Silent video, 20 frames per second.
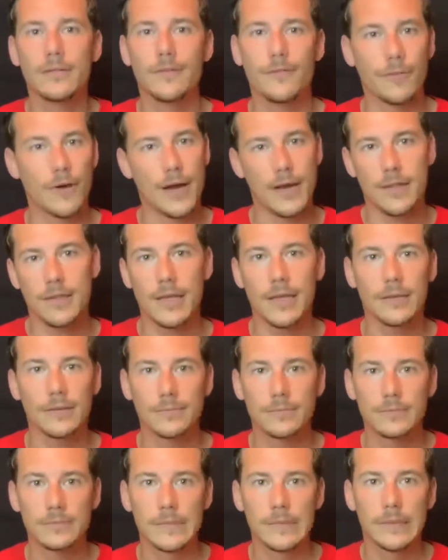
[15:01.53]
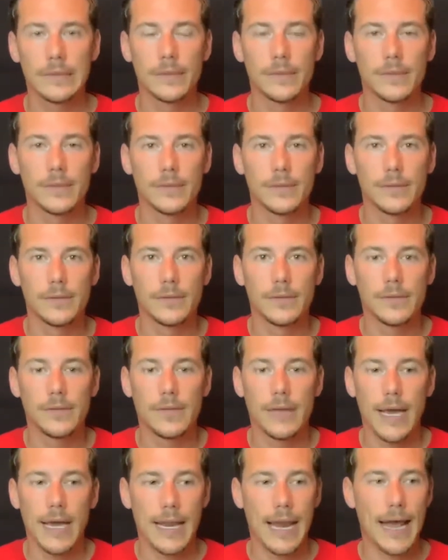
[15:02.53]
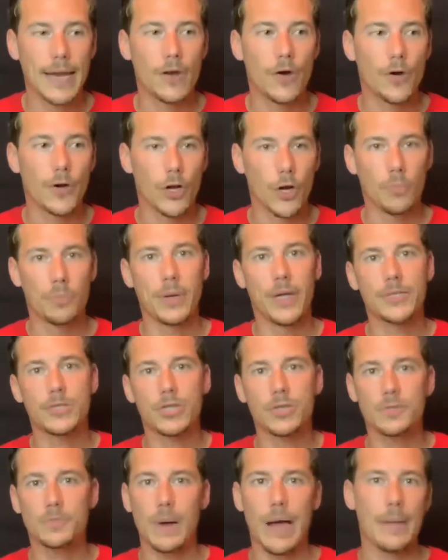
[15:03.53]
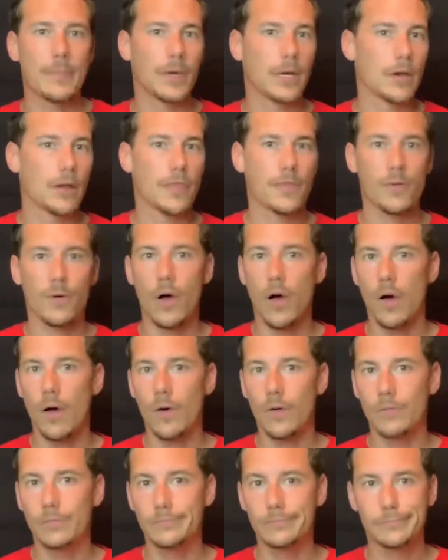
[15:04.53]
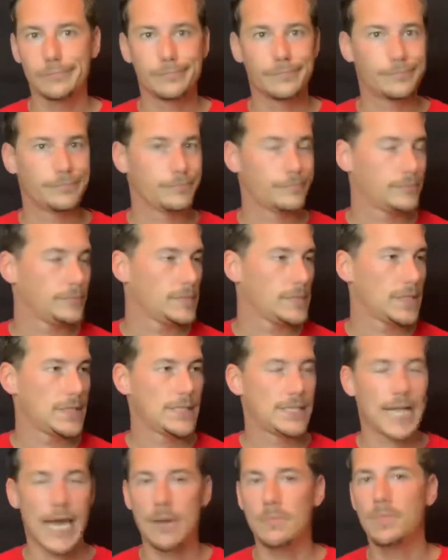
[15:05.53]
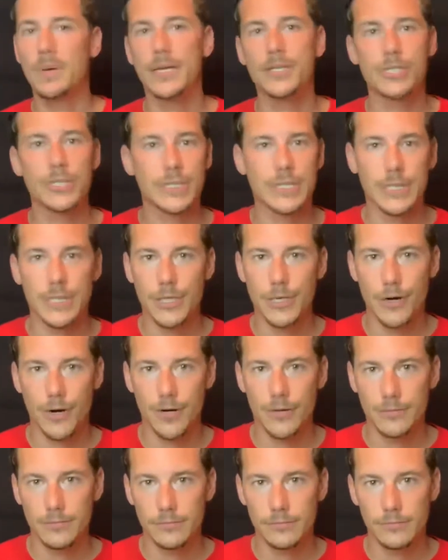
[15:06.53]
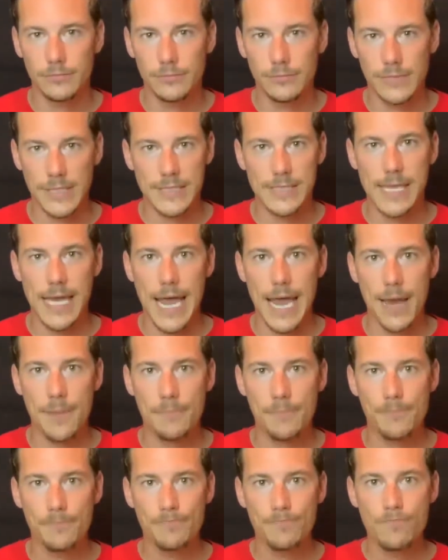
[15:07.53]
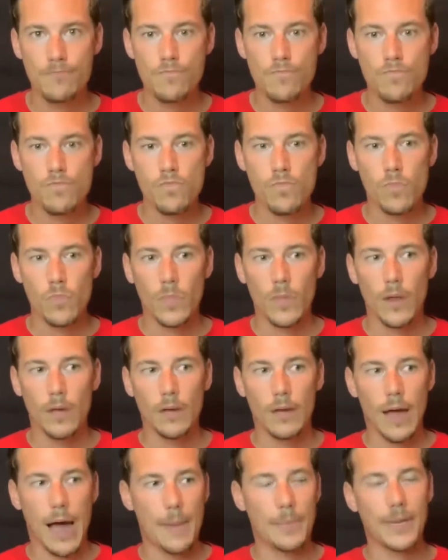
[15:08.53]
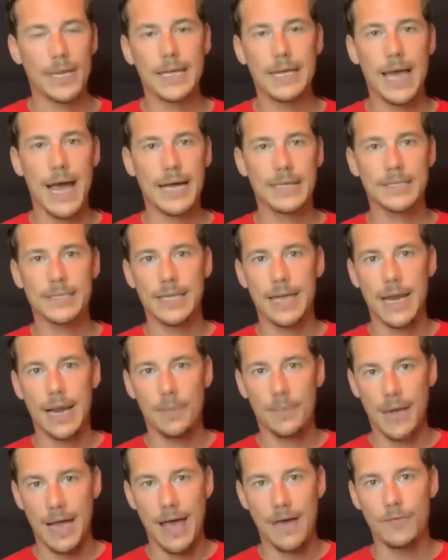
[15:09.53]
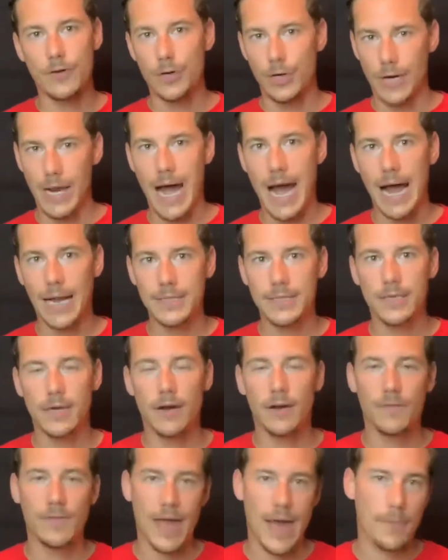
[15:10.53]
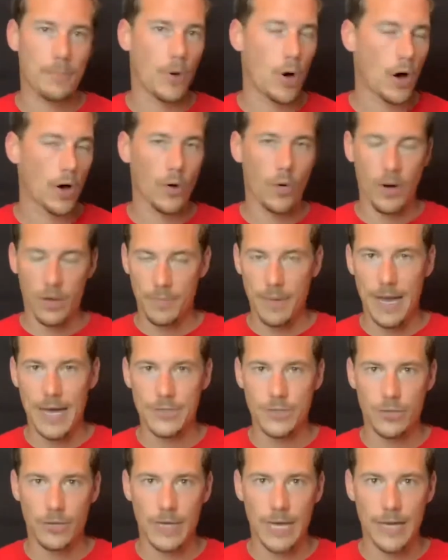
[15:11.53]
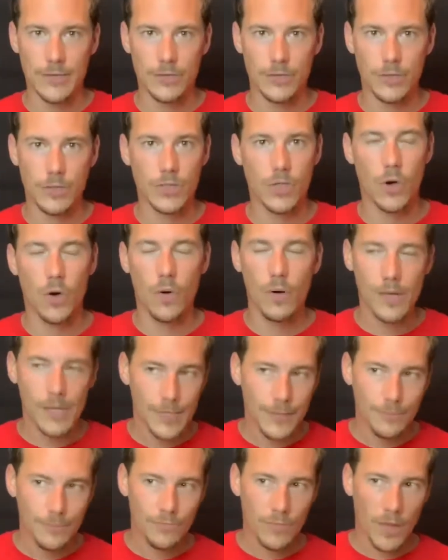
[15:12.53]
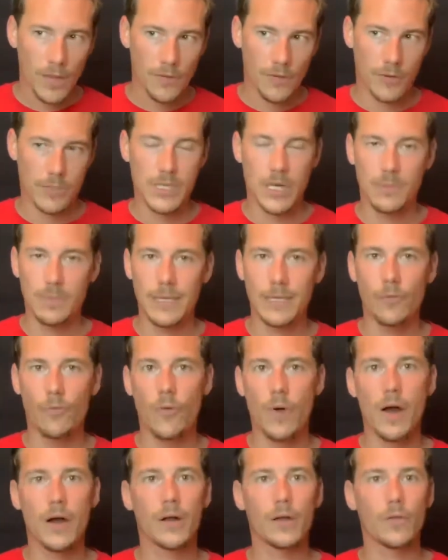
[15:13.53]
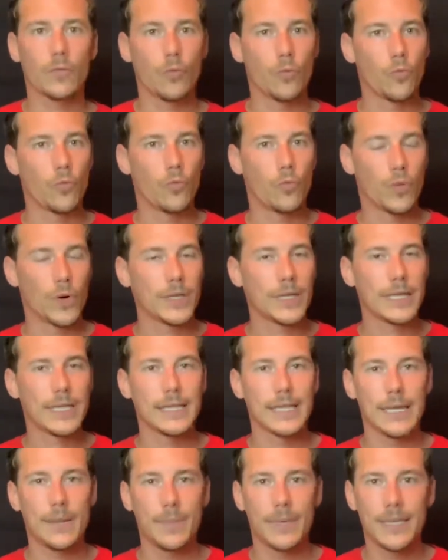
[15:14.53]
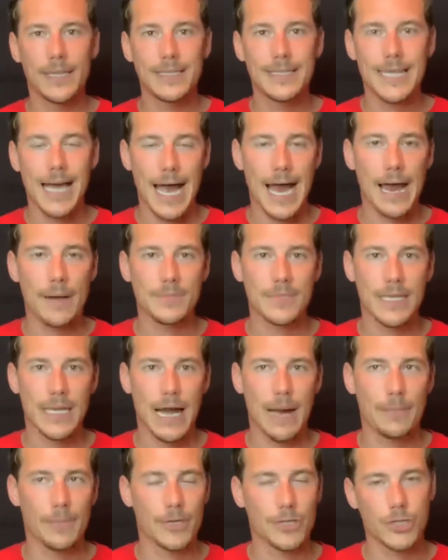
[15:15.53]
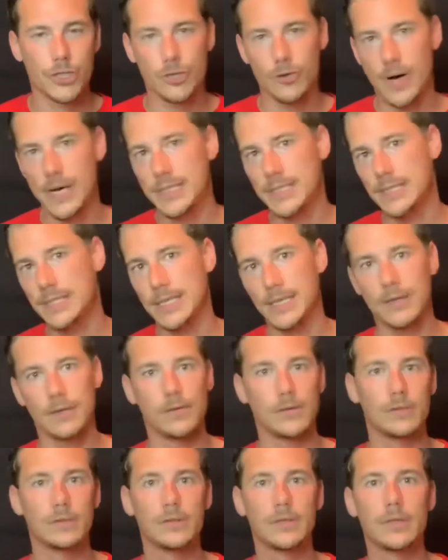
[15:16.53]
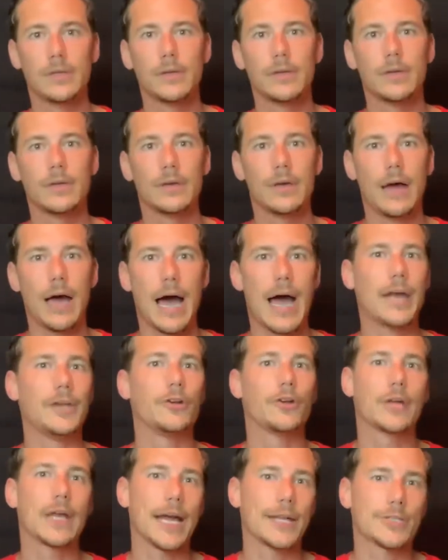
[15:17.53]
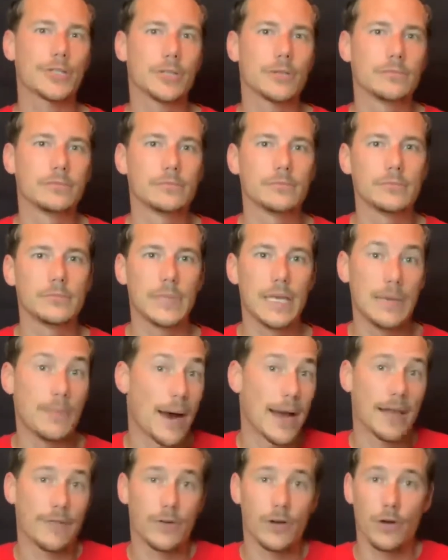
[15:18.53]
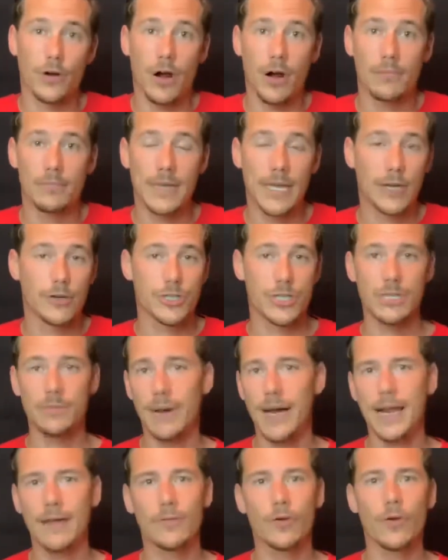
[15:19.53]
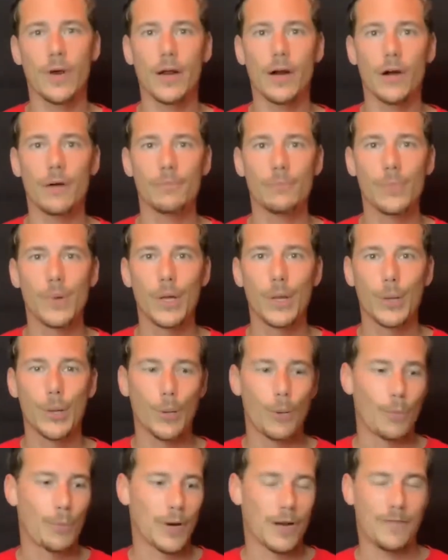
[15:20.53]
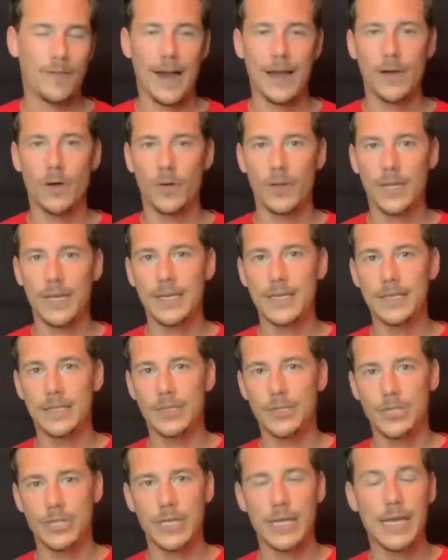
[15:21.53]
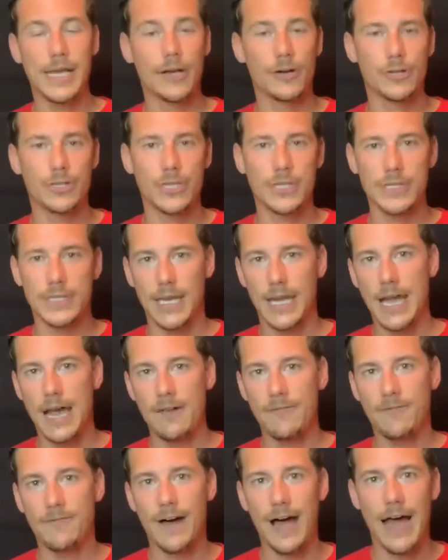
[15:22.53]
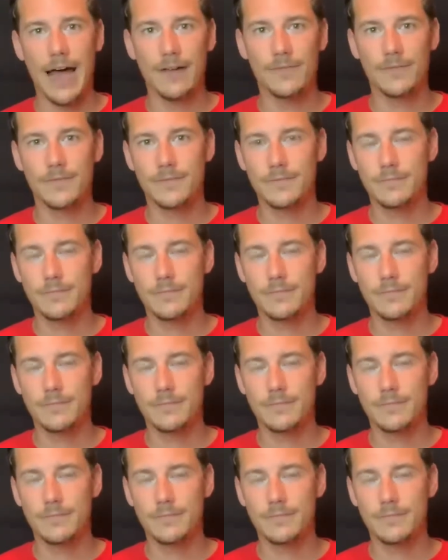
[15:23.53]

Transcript: for anything, and I know your pitcher's probably going to throw 10 pitches in the dirt this game, I'm going to guess that I'm going to have good odds of that ball going past your catcher. So there's going to be really limited times that I'm going to straight steal on your catcher. He might have a good arm. He or she might have a great arm. But if I know that he or she's going to have 5,